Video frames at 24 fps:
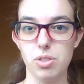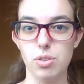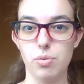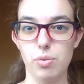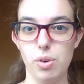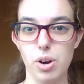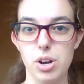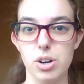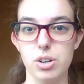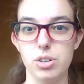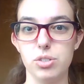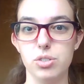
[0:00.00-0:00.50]
the
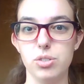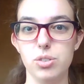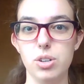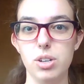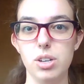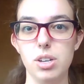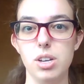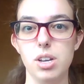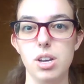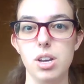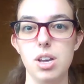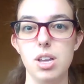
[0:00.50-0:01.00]
road,
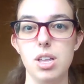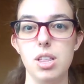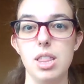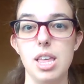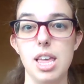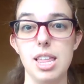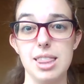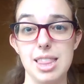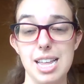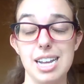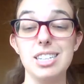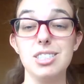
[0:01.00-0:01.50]

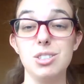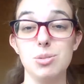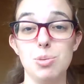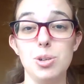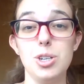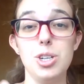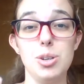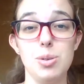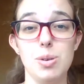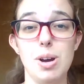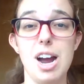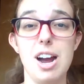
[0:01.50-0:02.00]
and that's where
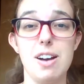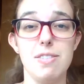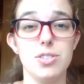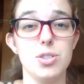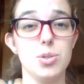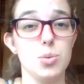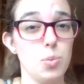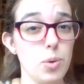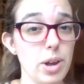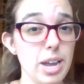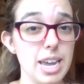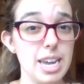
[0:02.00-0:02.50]
you have
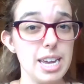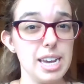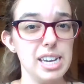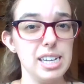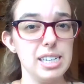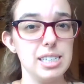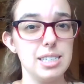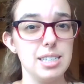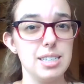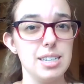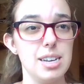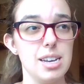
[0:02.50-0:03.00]
to
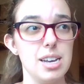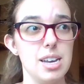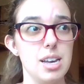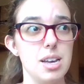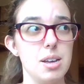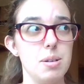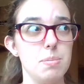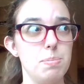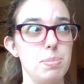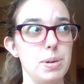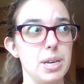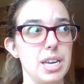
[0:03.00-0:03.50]
wait
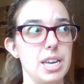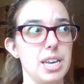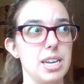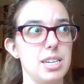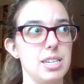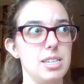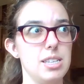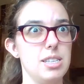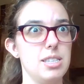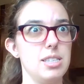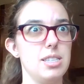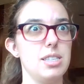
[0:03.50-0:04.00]

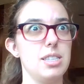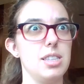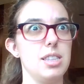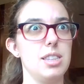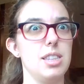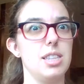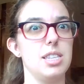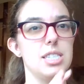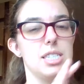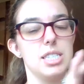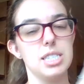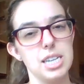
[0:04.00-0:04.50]
because
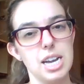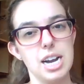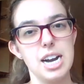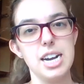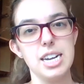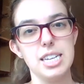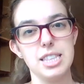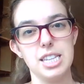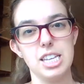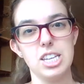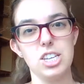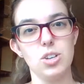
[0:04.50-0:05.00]
the
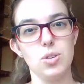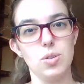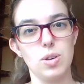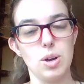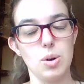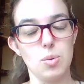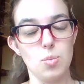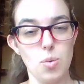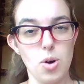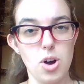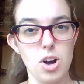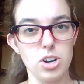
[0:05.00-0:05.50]
sign that you
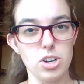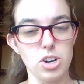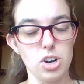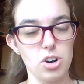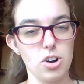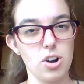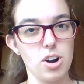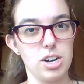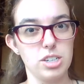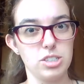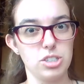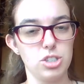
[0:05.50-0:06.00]
can walk
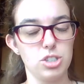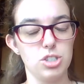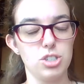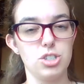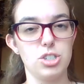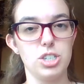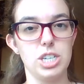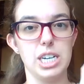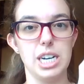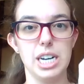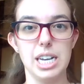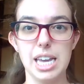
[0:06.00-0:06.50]
across the
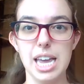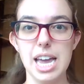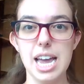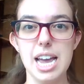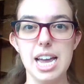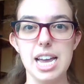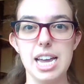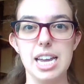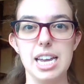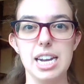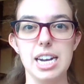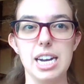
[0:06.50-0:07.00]
street
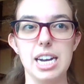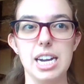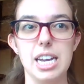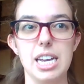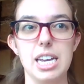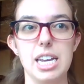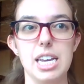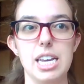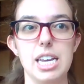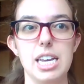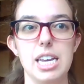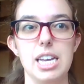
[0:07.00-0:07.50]
again
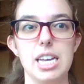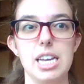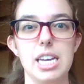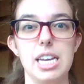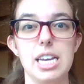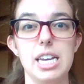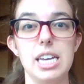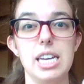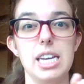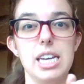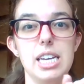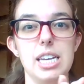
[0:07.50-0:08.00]

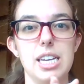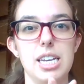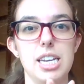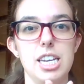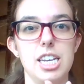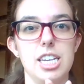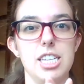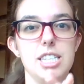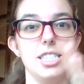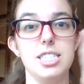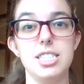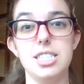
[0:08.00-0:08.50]

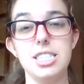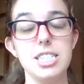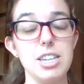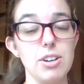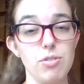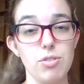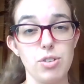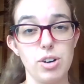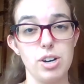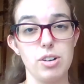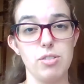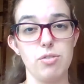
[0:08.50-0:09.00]
is
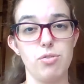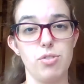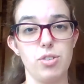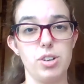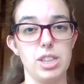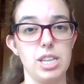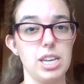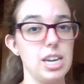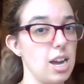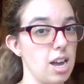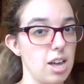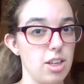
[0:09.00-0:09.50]
different for
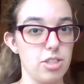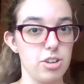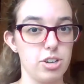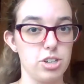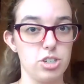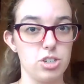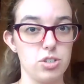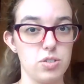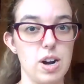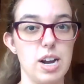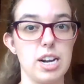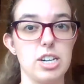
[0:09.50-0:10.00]
the other
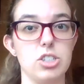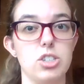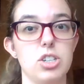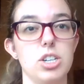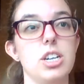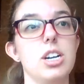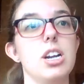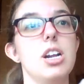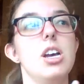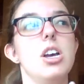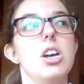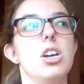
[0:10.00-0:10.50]

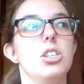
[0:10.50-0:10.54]
direction.